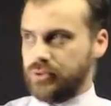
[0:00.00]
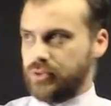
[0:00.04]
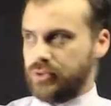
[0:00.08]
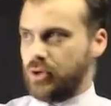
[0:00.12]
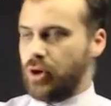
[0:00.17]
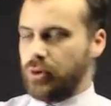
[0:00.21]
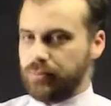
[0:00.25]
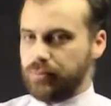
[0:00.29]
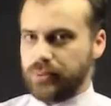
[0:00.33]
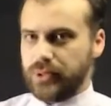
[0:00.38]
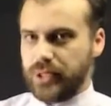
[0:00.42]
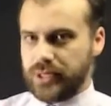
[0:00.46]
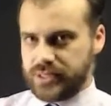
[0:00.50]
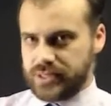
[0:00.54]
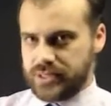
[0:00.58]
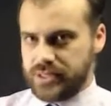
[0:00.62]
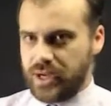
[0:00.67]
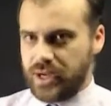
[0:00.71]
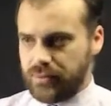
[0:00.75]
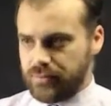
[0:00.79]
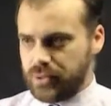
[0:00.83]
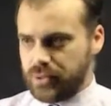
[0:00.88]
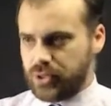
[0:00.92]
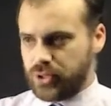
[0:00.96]
complex
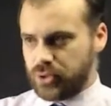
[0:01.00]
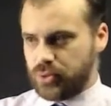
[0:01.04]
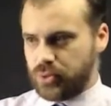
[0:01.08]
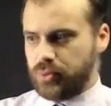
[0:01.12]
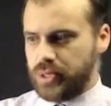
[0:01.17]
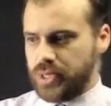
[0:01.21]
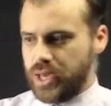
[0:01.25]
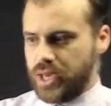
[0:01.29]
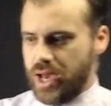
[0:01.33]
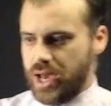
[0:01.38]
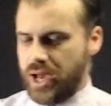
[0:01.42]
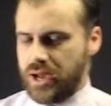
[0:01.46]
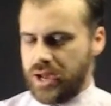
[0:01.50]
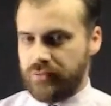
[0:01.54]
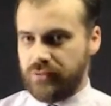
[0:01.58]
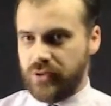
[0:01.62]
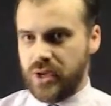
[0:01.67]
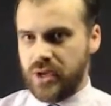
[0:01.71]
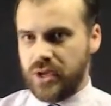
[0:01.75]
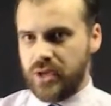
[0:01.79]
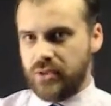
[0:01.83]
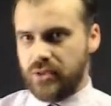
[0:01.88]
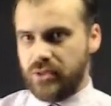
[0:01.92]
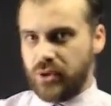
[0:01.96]
number could we have
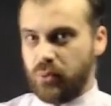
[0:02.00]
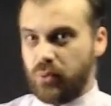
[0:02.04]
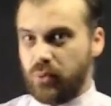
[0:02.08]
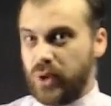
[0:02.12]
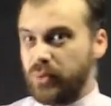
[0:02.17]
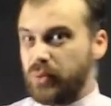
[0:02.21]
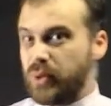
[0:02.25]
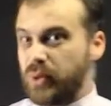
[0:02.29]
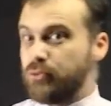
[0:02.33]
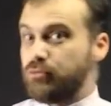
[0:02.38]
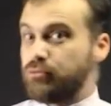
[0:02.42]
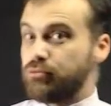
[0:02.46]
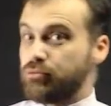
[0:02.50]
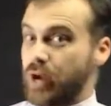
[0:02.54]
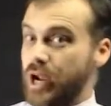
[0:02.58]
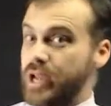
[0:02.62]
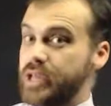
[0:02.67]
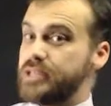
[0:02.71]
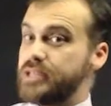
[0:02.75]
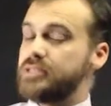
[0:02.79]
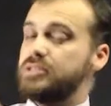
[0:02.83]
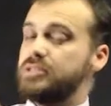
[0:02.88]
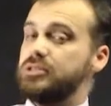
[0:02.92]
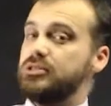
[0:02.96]
that when we
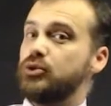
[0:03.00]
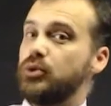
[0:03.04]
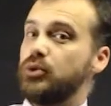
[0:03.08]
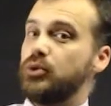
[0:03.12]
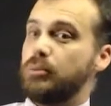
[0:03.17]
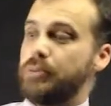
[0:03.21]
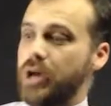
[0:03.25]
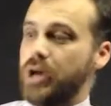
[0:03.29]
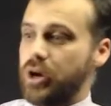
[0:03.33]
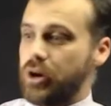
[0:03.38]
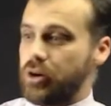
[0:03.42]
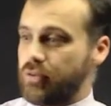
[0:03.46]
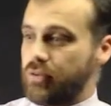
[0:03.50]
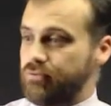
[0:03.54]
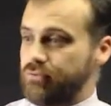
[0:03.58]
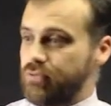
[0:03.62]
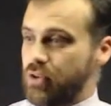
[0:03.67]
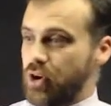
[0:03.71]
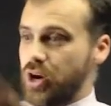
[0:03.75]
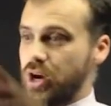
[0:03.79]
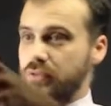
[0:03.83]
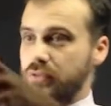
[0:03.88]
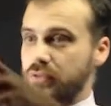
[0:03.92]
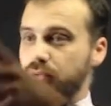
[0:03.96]
raised it to a power of
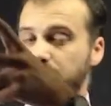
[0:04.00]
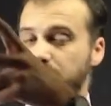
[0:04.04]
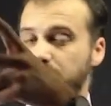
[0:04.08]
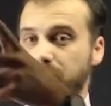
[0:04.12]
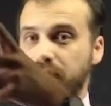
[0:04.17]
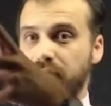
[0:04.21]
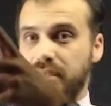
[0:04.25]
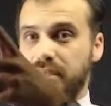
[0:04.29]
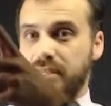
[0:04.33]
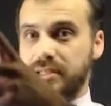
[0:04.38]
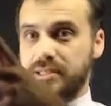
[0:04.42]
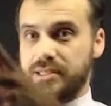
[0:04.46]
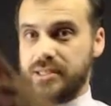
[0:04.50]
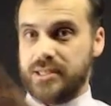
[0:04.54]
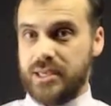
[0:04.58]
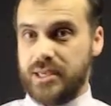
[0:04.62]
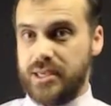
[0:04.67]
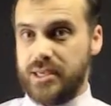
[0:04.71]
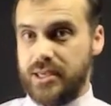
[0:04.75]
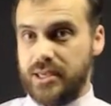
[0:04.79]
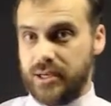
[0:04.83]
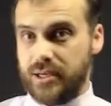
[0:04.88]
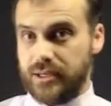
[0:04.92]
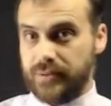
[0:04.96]
five would lead us
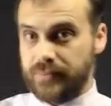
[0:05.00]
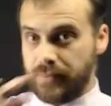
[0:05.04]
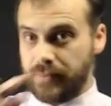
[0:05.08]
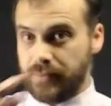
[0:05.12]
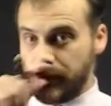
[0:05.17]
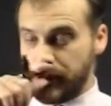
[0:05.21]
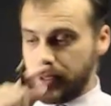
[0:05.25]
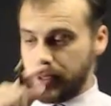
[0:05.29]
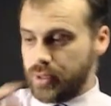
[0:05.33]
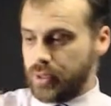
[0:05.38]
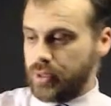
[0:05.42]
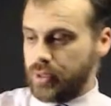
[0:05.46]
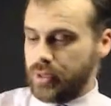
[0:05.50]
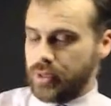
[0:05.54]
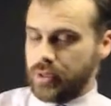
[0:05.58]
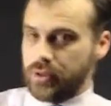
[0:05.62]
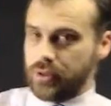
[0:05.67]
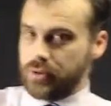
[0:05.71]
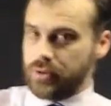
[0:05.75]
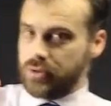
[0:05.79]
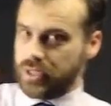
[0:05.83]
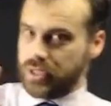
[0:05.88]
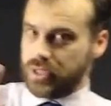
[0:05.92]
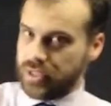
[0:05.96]
here?
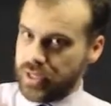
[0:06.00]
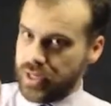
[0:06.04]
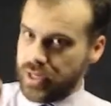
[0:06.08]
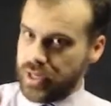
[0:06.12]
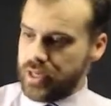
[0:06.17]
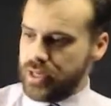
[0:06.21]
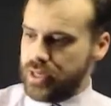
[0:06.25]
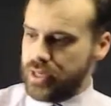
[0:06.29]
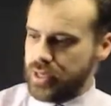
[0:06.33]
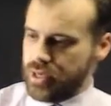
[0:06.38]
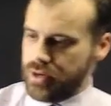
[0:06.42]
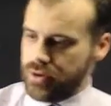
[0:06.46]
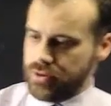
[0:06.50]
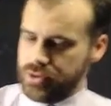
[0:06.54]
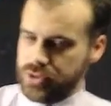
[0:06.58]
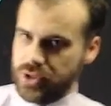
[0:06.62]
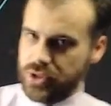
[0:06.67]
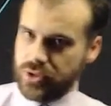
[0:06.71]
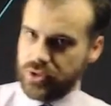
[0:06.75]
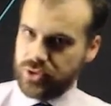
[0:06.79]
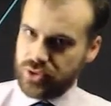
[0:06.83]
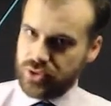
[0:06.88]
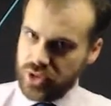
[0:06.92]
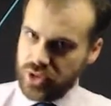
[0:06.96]
The key here is
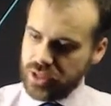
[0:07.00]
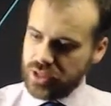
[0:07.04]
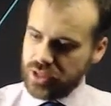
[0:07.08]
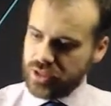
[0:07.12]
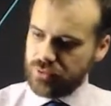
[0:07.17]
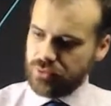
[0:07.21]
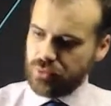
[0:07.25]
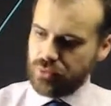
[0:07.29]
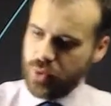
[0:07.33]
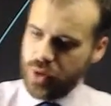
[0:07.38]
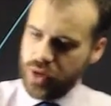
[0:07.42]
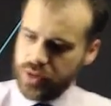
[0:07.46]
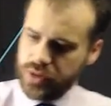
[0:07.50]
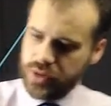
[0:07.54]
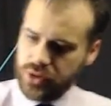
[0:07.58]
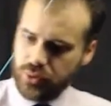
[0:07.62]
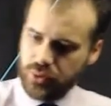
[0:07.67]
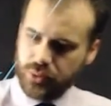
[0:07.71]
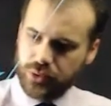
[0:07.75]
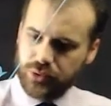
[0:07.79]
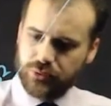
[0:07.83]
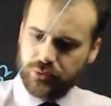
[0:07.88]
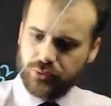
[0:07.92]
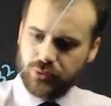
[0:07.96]
to think of one that
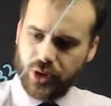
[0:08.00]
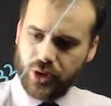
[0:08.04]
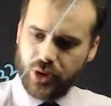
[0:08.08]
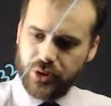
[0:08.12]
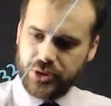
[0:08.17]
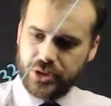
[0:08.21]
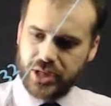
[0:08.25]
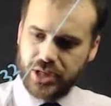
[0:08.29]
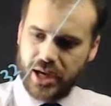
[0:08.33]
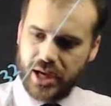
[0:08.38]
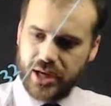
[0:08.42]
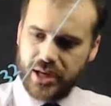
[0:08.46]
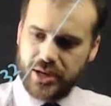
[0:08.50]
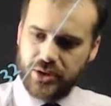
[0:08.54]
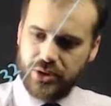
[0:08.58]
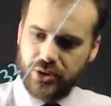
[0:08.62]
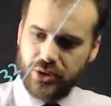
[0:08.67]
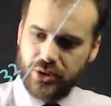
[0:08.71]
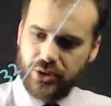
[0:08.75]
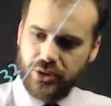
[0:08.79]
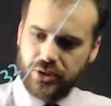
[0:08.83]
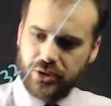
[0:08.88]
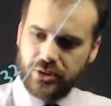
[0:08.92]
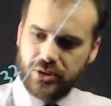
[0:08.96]
would rotate
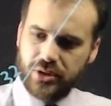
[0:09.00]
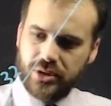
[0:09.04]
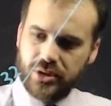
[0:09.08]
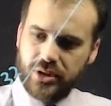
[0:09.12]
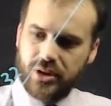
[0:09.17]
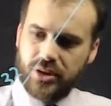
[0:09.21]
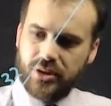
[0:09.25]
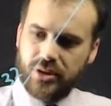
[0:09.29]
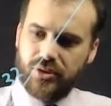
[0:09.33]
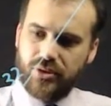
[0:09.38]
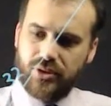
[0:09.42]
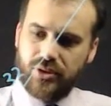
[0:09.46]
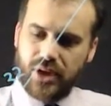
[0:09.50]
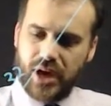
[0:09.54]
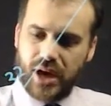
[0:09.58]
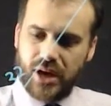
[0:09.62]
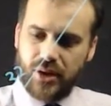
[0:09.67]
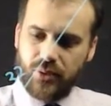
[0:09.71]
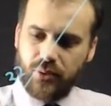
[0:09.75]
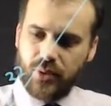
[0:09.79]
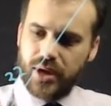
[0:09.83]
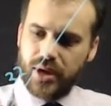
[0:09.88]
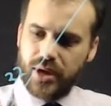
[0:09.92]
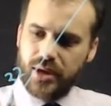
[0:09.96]
not
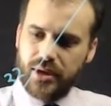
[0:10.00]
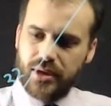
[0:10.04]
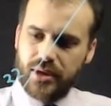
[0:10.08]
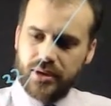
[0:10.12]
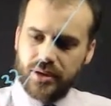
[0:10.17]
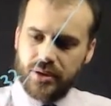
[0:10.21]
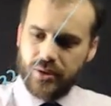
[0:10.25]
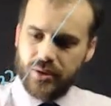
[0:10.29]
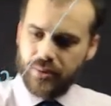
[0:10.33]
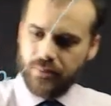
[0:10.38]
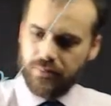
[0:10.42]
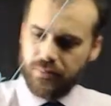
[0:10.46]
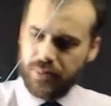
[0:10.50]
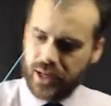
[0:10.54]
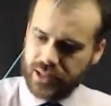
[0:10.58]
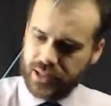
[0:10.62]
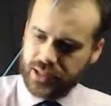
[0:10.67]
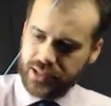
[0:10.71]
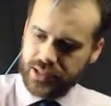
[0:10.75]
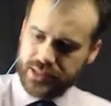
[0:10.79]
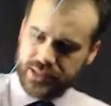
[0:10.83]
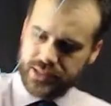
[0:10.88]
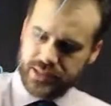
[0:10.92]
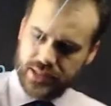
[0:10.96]
that way, but
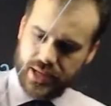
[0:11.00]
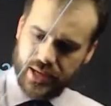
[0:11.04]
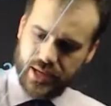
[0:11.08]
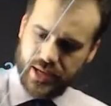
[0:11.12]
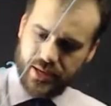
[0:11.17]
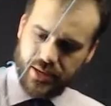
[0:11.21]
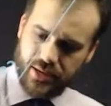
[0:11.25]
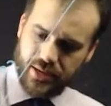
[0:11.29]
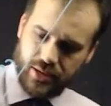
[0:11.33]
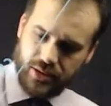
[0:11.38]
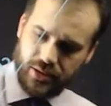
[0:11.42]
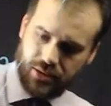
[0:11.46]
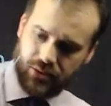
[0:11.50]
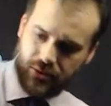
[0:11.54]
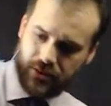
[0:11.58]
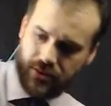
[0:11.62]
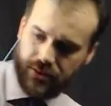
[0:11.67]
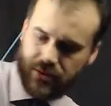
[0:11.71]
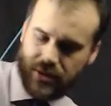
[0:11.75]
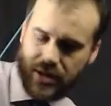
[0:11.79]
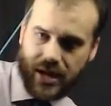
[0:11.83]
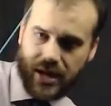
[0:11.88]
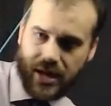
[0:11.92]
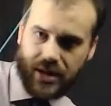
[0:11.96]
instead
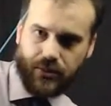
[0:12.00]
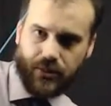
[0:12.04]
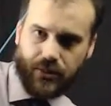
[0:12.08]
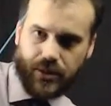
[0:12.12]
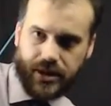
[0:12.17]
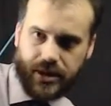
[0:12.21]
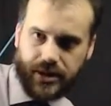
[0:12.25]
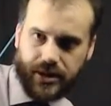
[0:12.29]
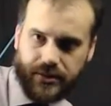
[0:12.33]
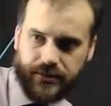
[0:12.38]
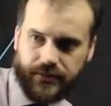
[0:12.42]
that way.